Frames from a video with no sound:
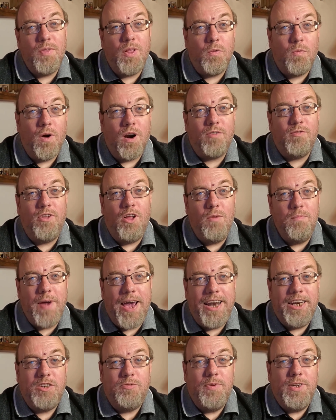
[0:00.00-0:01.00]
workflow
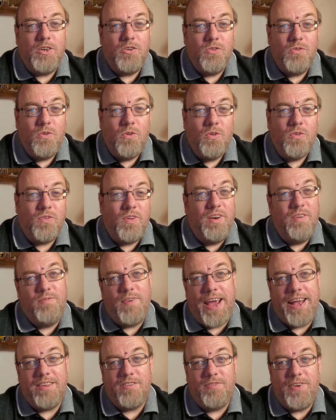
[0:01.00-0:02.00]
management tools and
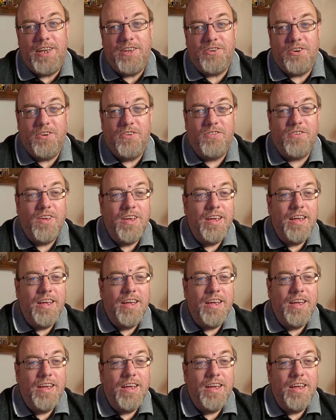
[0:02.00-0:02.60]
advanced features